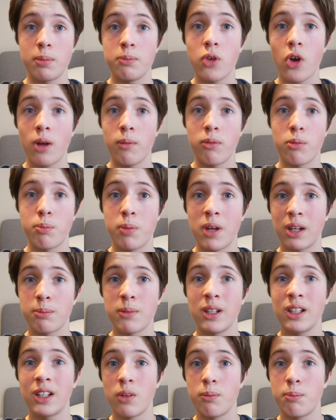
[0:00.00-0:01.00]
types of
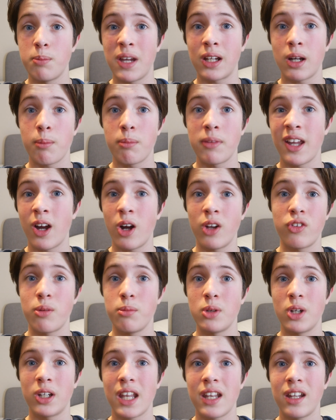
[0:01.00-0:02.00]
Pikmin can pick up the item
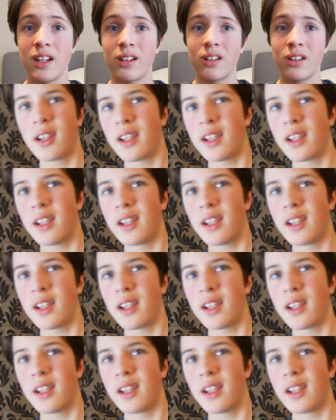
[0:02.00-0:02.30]
you're getting.